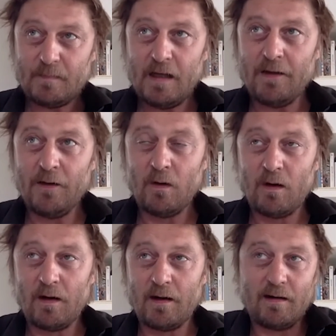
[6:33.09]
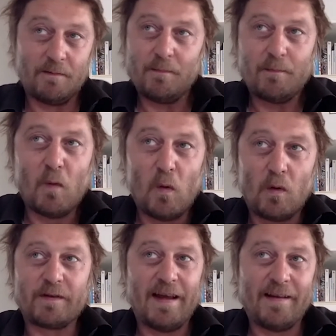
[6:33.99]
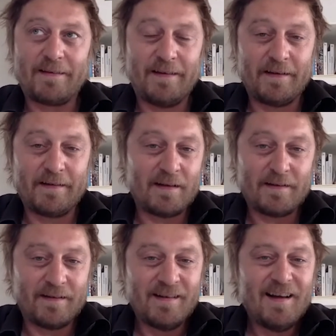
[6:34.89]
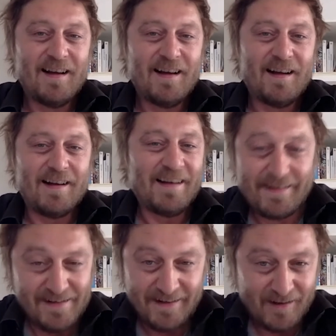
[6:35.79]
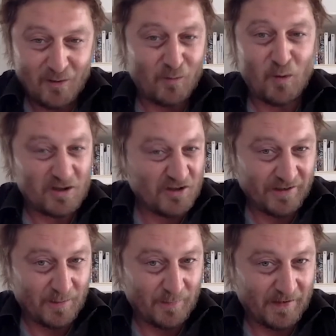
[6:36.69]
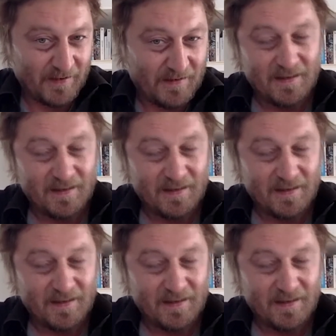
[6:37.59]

you are more dancing than listening or watching something.